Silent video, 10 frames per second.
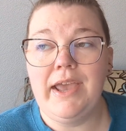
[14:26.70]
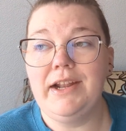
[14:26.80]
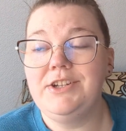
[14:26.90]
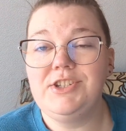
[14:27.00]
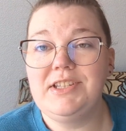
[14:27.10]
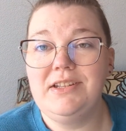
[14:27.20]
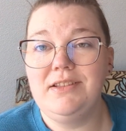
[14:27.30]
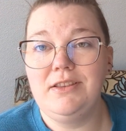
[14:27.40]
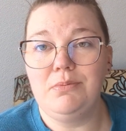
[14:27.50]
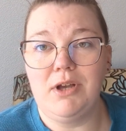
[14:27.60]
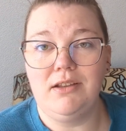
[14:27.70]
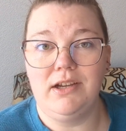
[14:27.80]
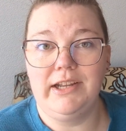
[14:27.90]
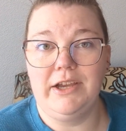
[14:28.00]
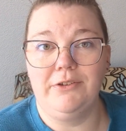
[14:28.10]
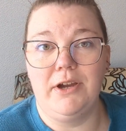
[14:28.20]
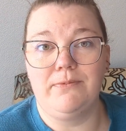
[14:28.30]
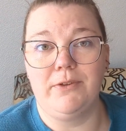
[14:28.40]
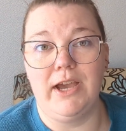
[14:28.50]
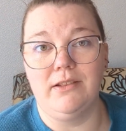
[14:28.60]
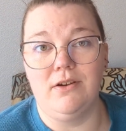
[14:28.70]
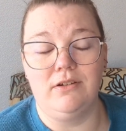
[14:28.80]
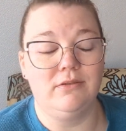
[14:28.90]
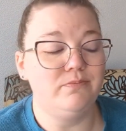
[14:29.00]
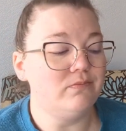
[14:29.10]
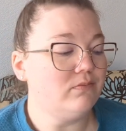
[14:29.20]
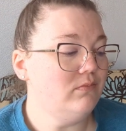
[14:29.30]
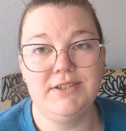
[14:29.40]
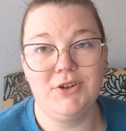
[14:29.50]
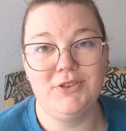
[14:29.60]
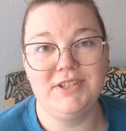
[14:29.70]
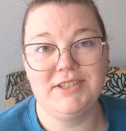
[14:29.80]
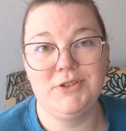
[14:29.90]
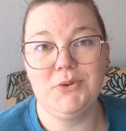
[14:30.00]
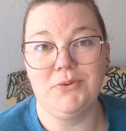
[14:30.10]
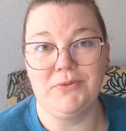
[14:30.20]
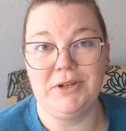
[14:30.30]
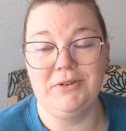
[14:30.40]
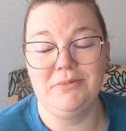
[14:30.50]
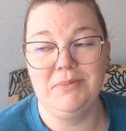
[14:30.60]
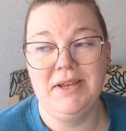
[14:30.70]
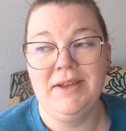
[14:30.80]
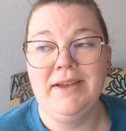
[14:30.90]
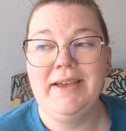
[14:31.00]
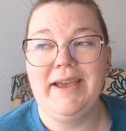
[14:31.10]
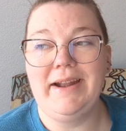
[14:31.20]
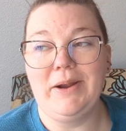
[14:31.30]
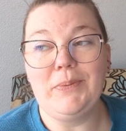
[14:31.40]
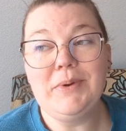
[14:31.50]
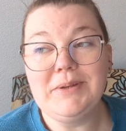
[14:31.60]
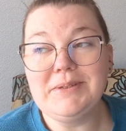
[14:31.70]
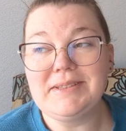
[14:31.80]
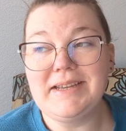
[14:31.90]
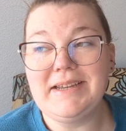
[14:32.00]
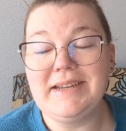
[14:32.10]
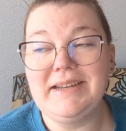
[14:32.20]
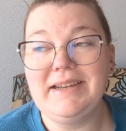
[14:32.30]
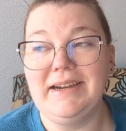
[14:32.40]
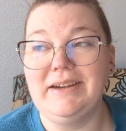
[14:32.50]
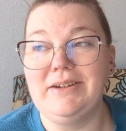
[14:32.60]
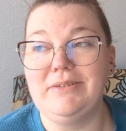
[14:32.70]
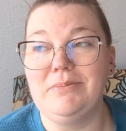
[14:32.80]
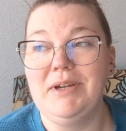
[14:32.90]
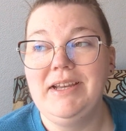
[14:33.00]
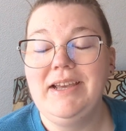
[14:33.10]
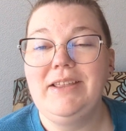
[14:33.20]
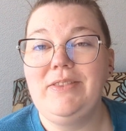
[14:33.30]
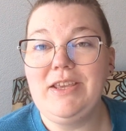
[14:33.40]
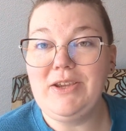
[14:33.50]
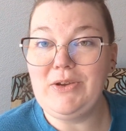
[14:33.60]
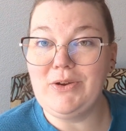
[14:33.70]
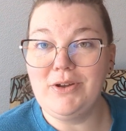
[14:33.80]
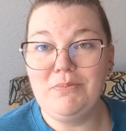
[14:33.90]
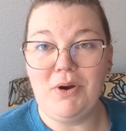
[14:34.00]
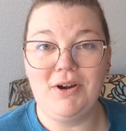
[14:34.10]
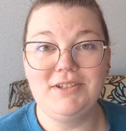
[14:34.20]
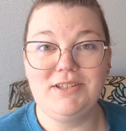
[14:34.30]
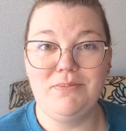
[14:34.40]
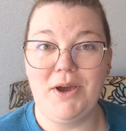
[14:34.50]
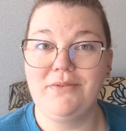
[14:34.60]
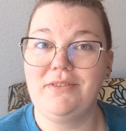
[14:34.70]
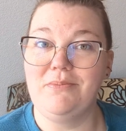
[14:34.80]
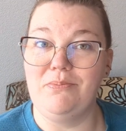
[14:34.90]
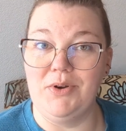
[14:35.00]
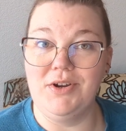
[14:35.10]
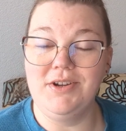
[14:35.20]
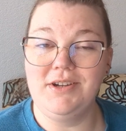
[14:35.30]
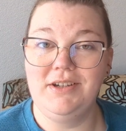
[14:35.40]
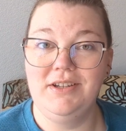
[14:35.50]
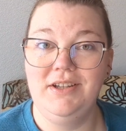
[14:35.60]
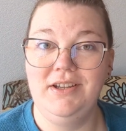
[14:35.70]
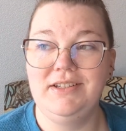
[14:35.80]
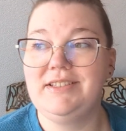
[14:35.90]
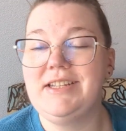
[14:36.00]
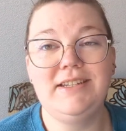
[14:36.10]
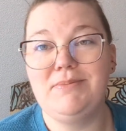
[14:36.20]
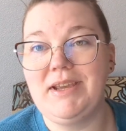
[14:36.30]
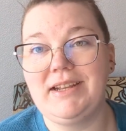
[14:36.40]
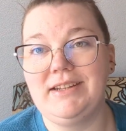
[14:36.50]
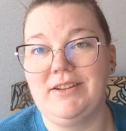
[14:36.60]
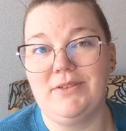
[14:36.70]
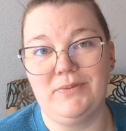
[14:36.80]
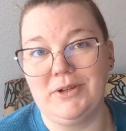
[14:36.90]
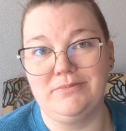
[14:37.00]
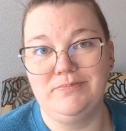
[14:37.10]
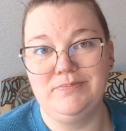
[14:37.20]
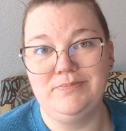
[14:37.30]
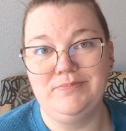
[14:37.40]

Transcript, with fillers: And I just didn't think the plot line held up for that long. I did turn this into a film, and I will say the good parts about the book didn't make it into the film.